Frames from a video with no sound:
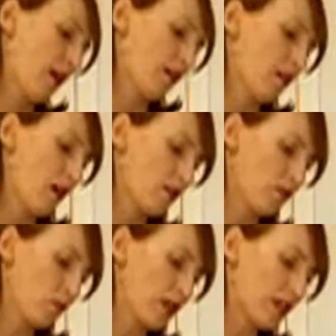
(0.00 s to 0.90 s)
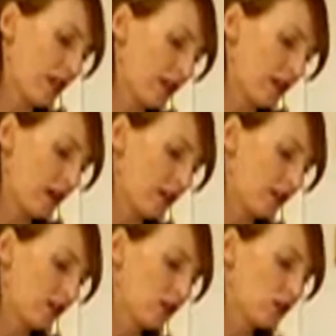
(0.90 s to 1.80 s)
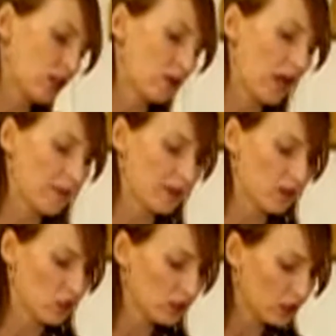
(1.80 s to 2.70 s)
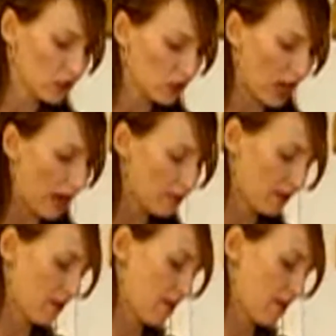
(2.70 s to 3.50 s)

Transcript: Along with it usually will come a shoulder strap,